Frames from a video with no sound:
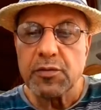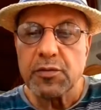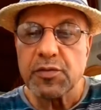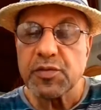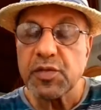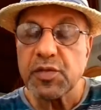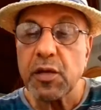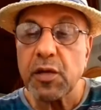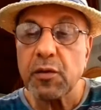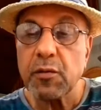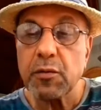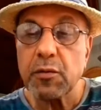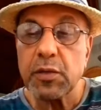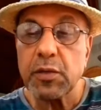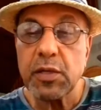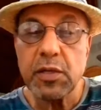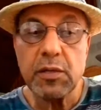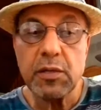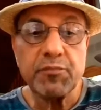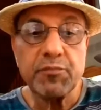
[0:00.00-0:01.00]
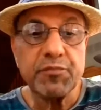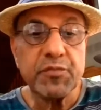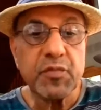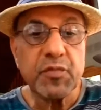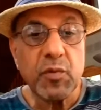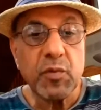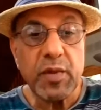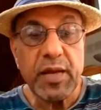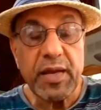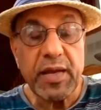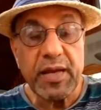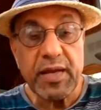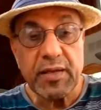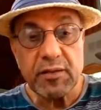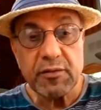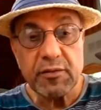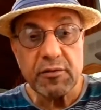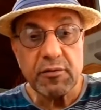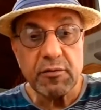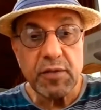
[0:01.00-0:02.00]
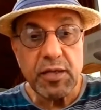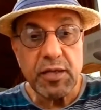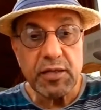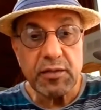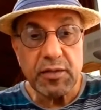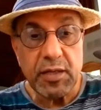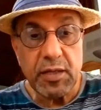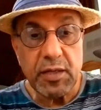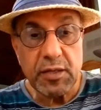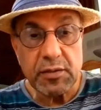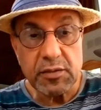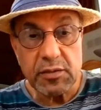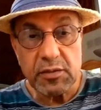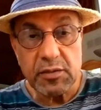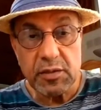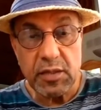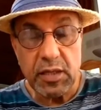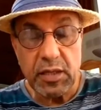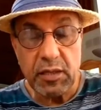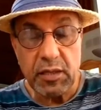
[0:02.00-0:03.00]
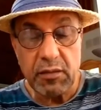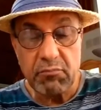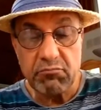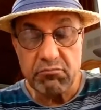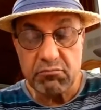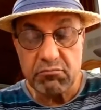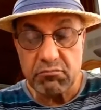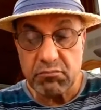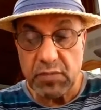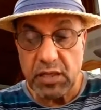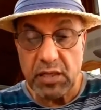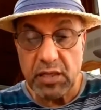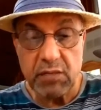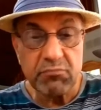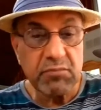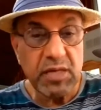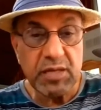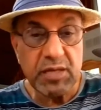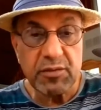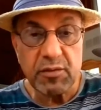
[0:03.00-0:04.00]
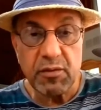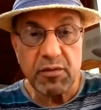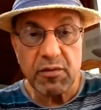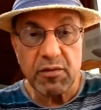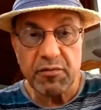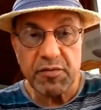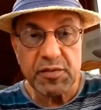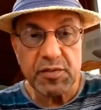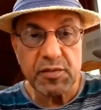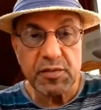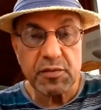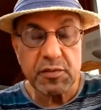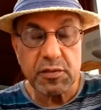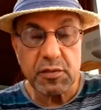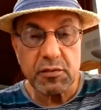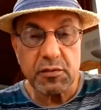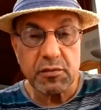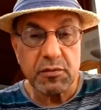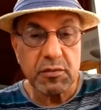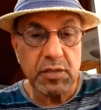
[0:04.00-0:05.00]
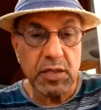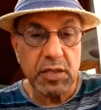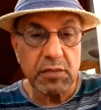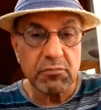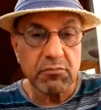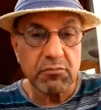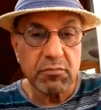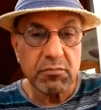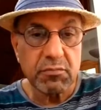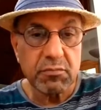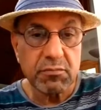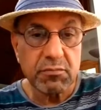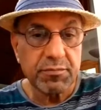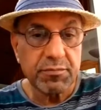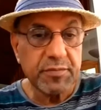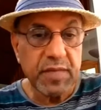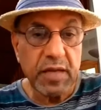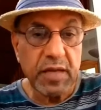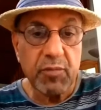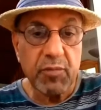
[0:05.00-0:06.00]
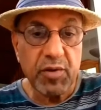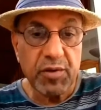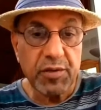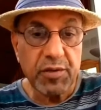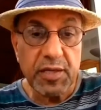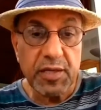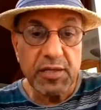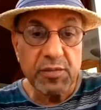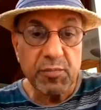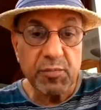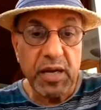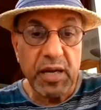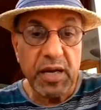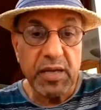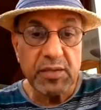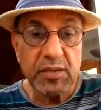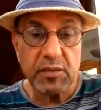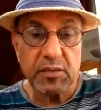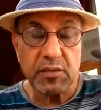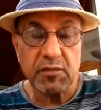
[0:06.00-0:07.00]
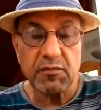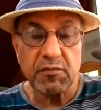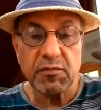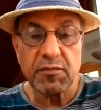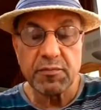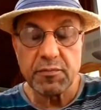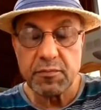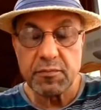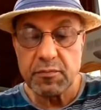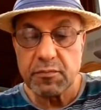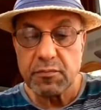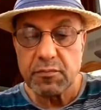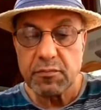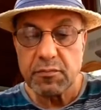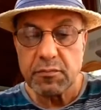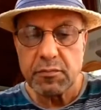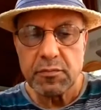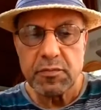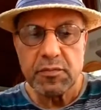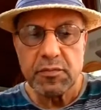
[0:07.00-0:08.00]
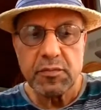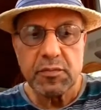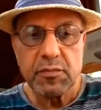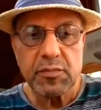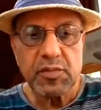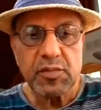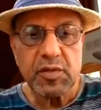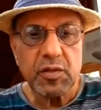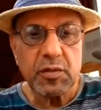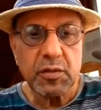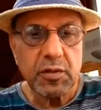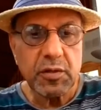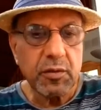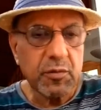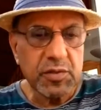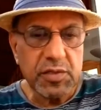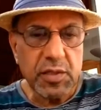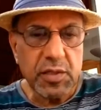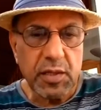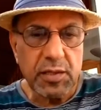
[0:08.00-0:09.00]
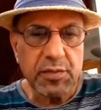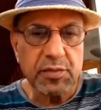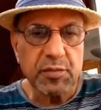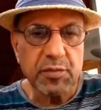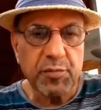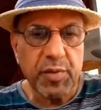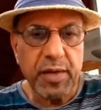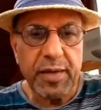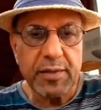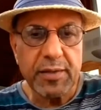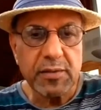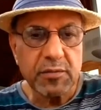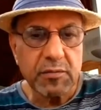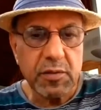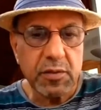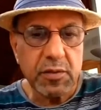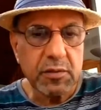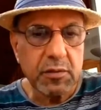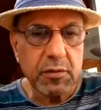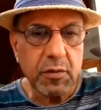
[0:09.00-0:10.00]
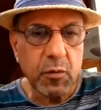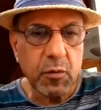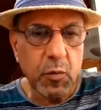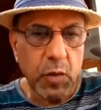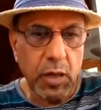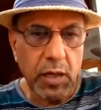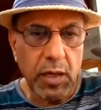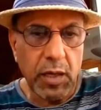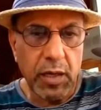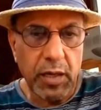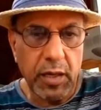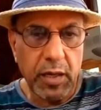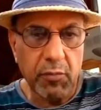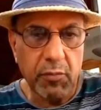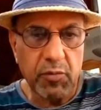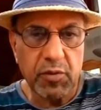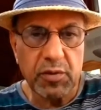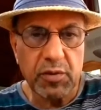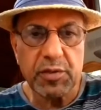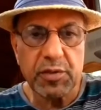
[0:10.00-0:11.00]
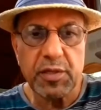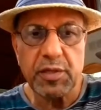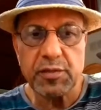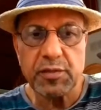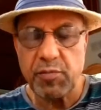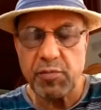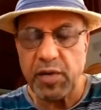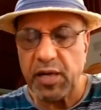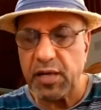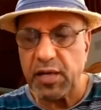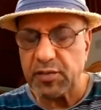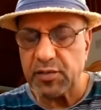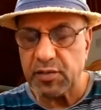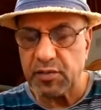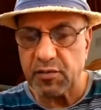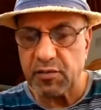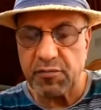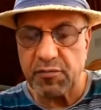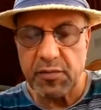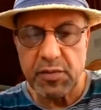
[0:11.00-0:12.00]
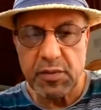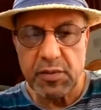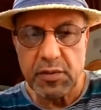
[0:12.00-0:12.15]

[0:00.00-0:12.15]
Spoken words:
So when I had to do that test, I told the physician that I'm going to test positive. So he was kind of surprised, wanted to know why I'm going to test positive.